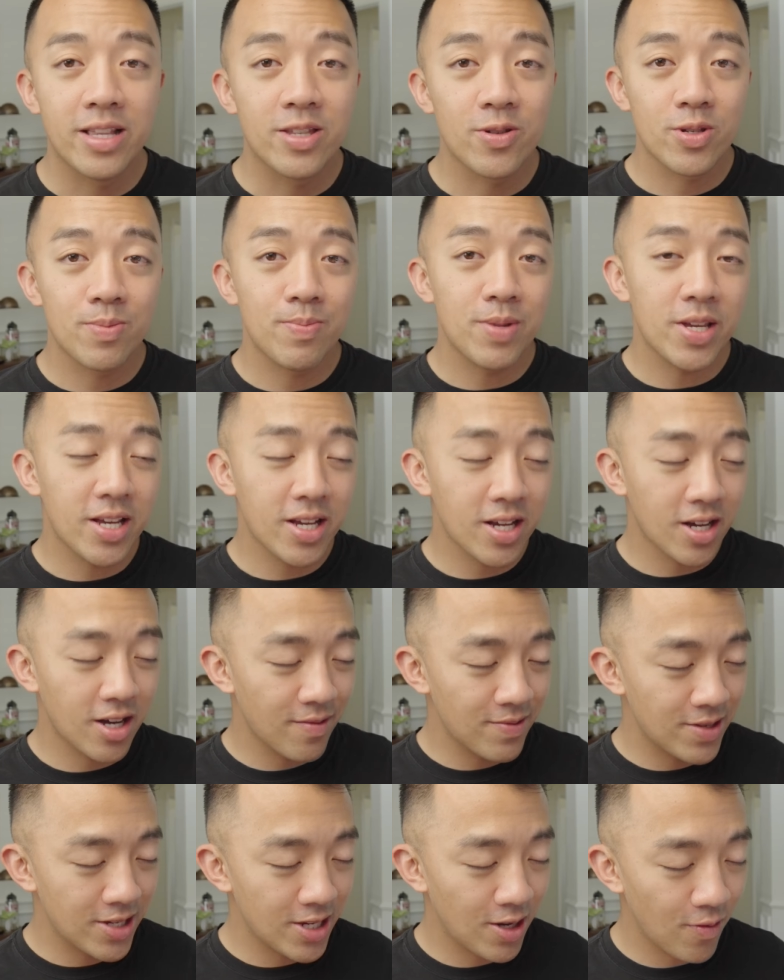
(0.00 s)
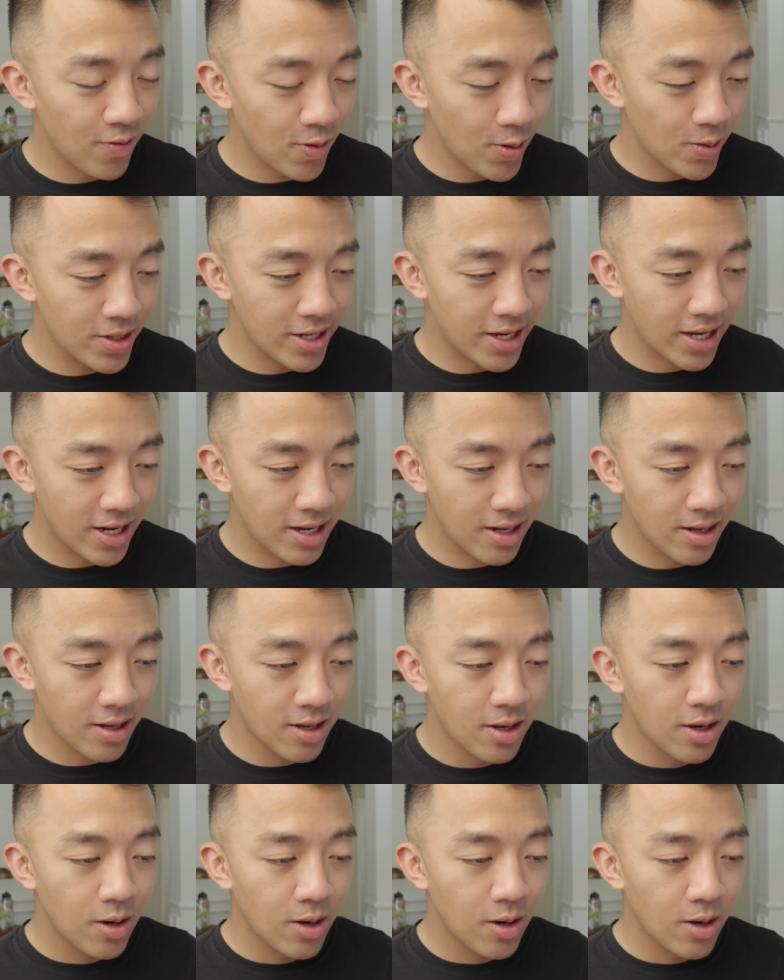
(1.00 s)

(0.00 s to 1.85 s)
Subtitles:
And so speaking of cell phone data,